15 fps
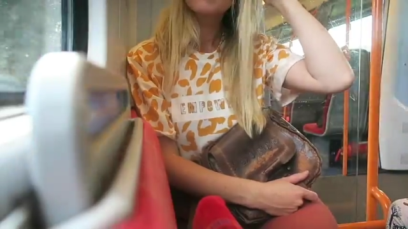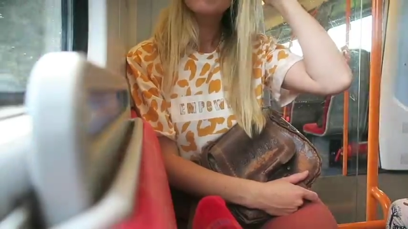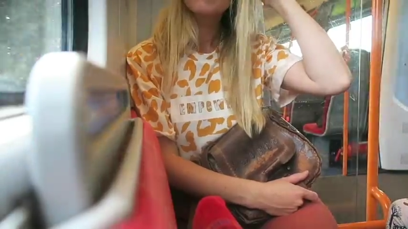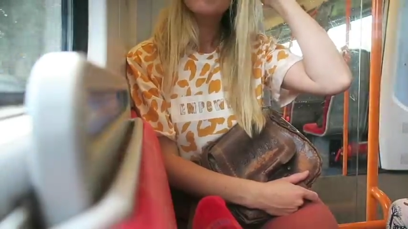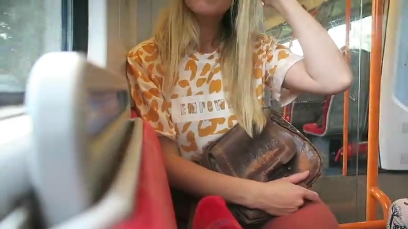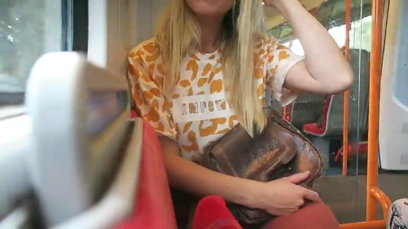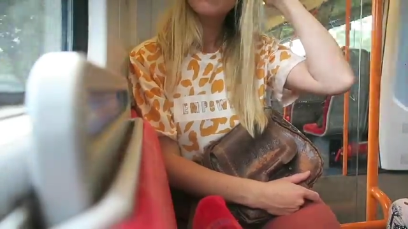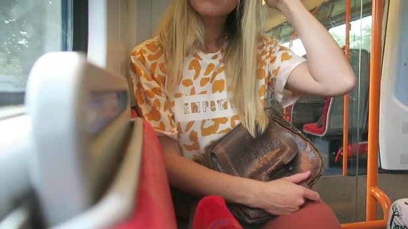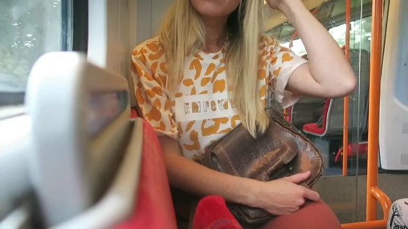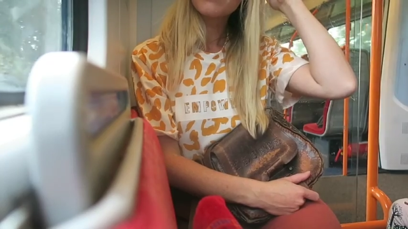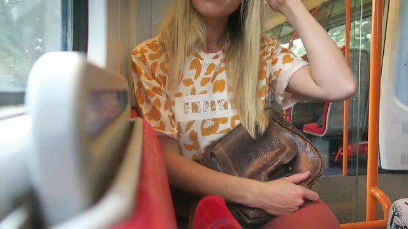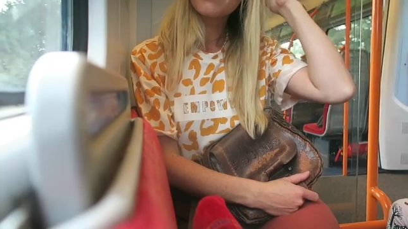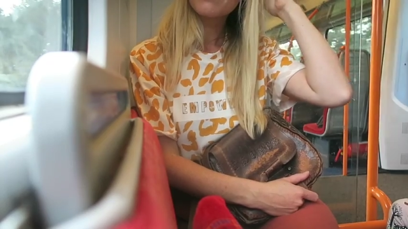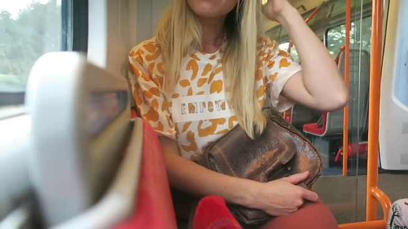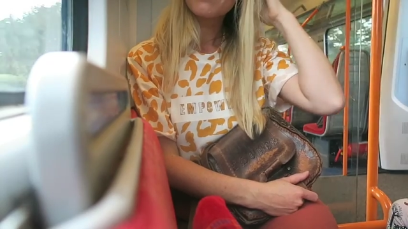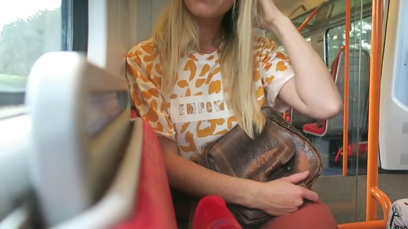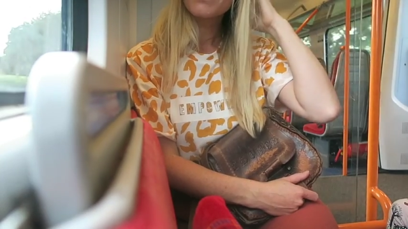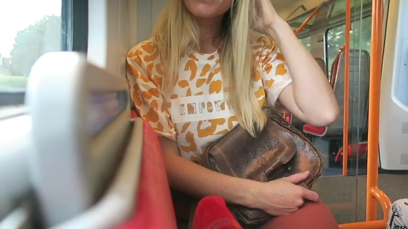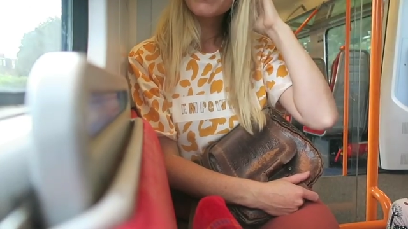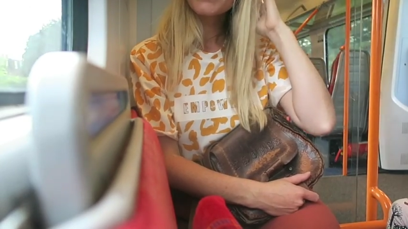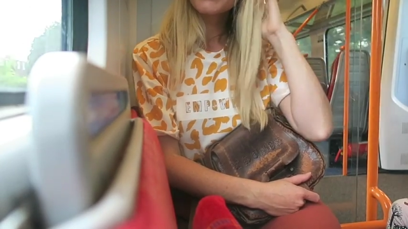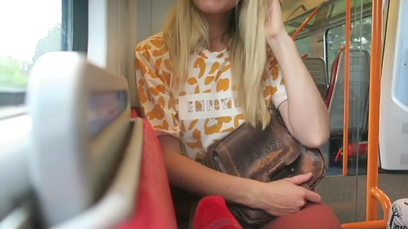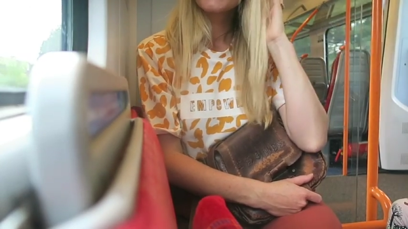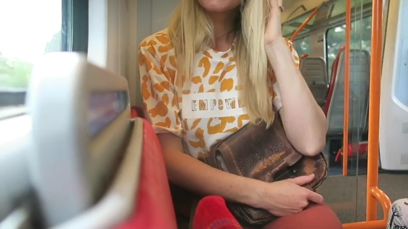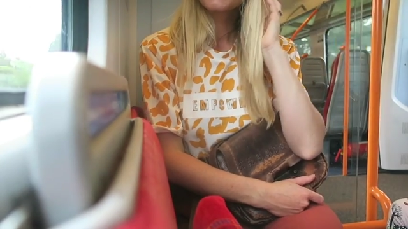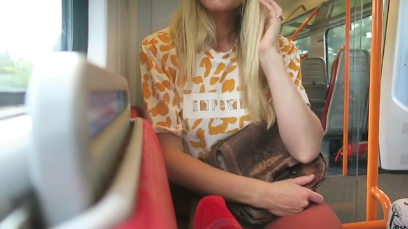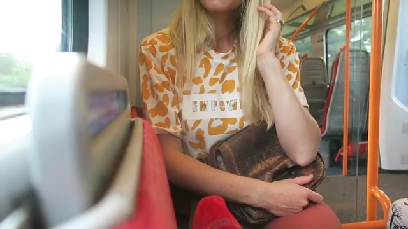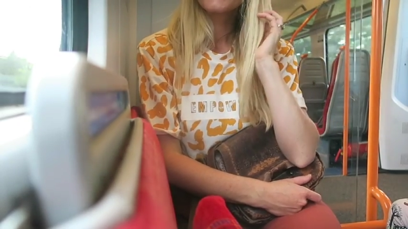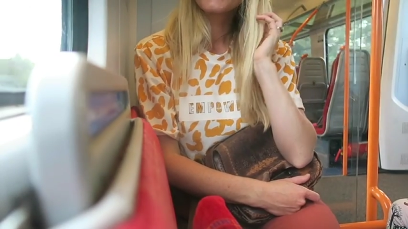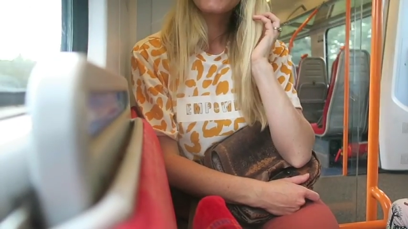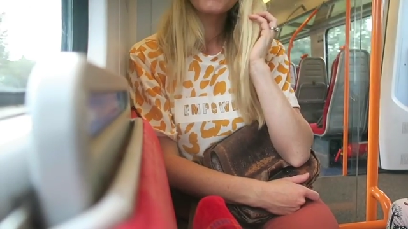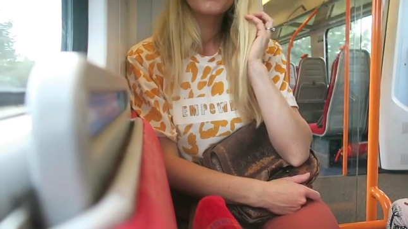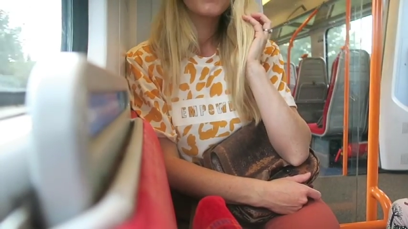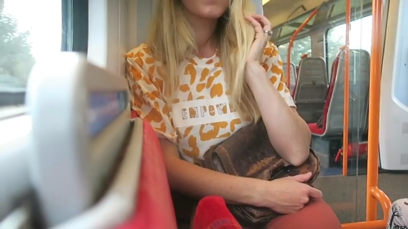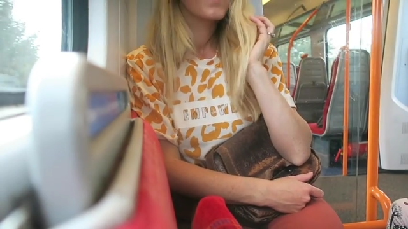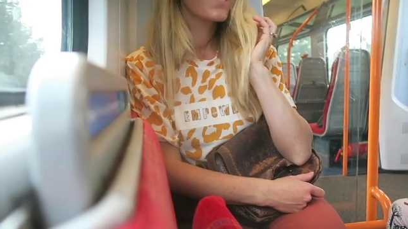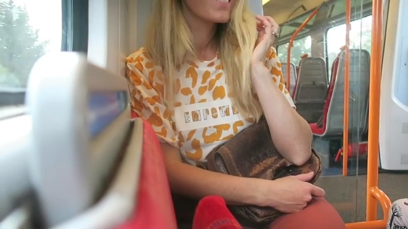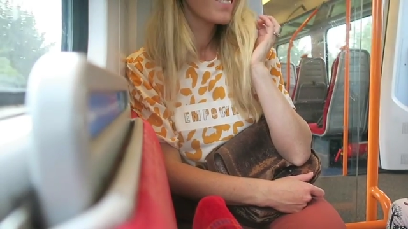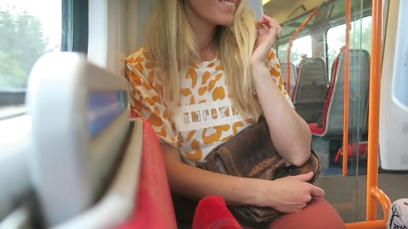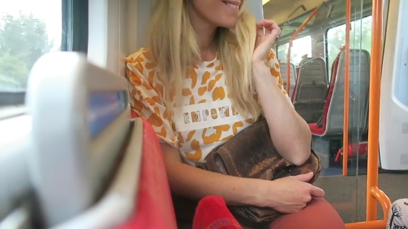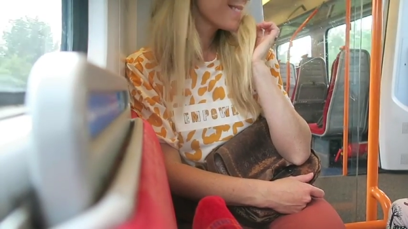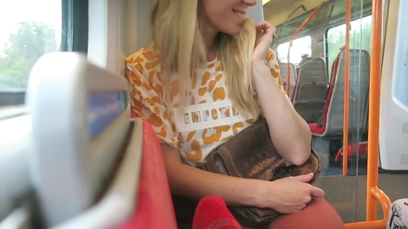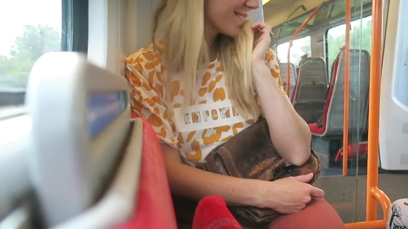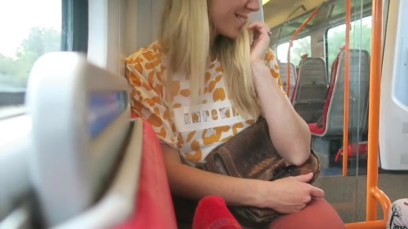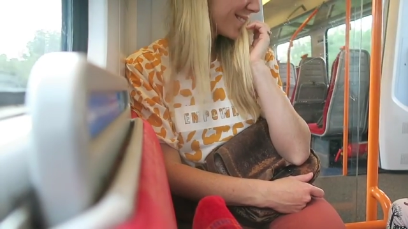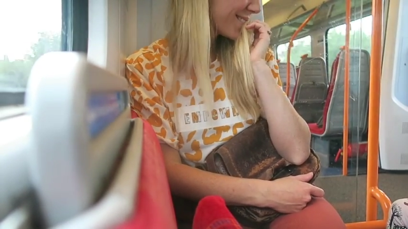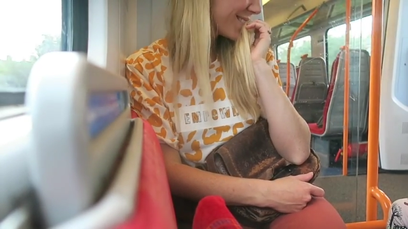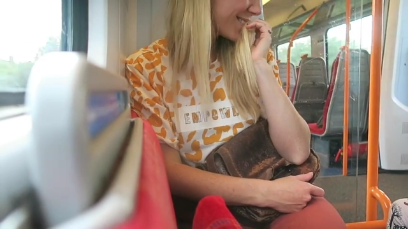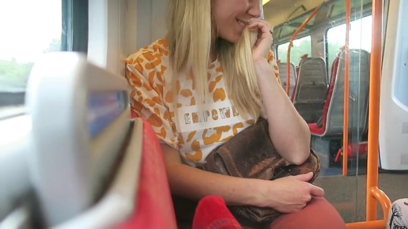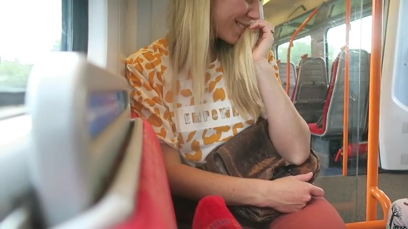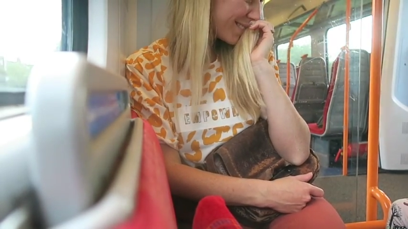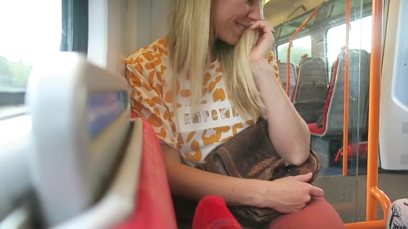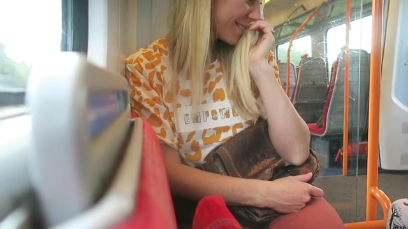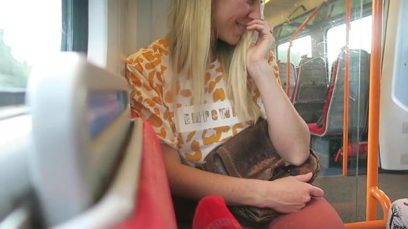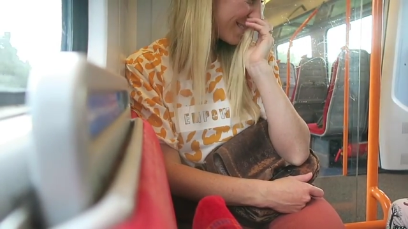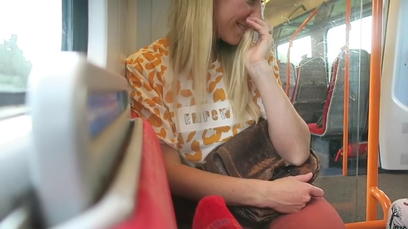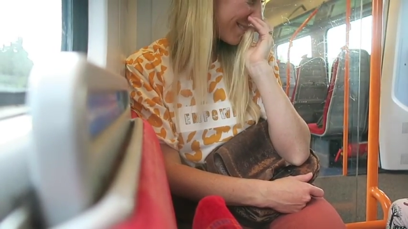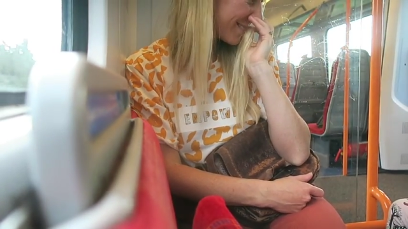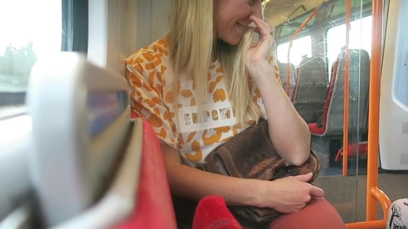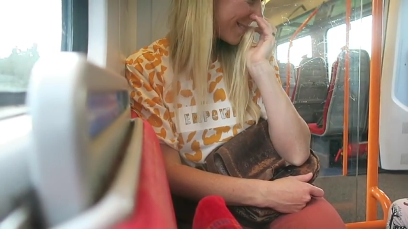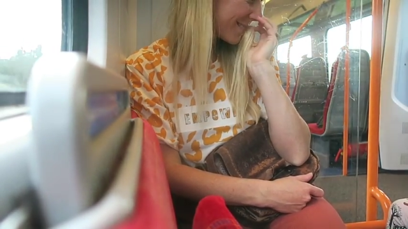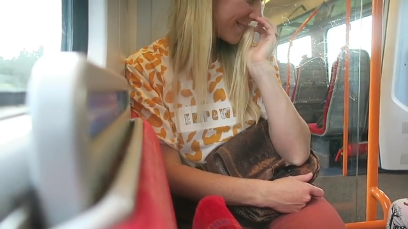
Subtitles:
Nobody's mouth can be seen.